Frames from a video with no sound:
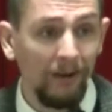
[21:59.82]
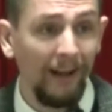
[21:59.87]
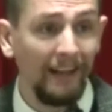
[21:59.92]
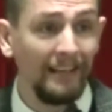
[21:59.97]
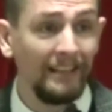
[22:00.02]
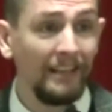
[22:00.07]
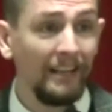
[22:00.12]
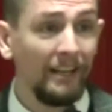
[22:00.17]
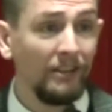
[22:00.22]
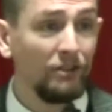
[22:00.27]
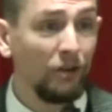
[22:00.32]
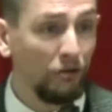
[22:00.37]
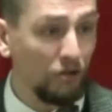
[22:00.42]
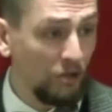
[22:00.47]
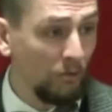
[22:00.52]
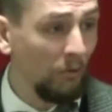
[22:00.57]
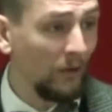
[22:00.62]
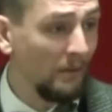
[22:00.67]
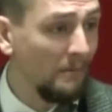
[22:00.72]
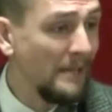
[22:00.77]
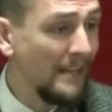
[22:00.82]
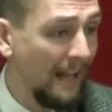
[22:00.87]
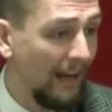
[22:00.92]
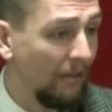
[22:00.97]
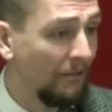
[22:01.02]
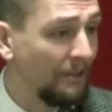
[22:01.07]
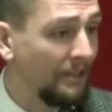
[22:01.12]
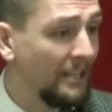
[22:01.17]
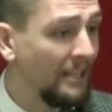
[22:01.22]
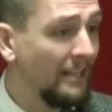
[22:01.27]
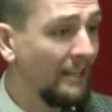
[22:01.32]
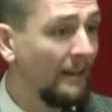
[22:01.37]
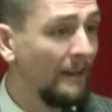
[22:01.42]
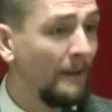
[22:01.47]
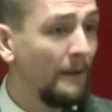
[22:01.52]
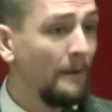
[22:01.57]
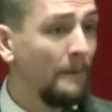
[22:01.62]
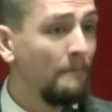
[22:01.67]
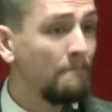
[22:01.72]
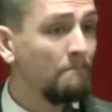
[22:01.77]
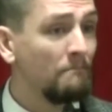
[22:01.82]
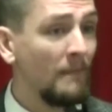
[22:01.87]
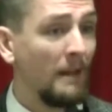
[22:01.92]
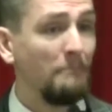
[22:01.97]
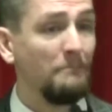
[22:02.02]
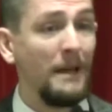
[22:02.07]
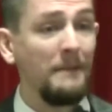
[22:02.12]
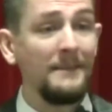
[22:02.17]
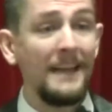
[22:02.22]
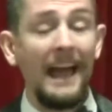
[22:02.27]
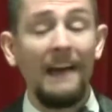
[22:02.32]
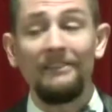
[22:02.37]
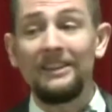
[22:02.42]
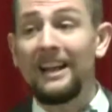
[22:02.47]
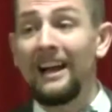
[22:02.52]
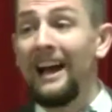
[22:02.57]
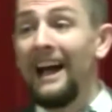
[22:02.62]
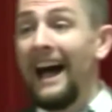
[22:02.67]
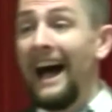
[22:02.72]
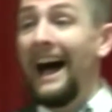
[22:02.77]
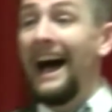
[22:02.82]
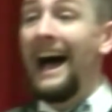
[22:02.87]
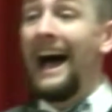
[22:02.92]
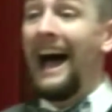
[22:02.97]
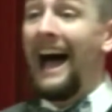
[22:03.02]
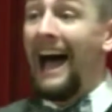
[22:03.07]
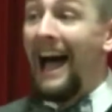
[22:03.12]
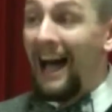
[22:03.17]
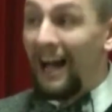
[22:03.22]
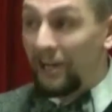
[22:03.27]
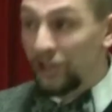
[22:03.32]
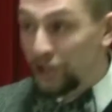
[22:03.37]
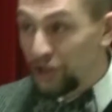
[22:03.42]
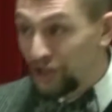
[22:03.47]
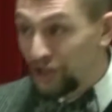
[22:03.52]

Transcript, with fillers: right? Don't you want to be healthy? Maybe having a, a, a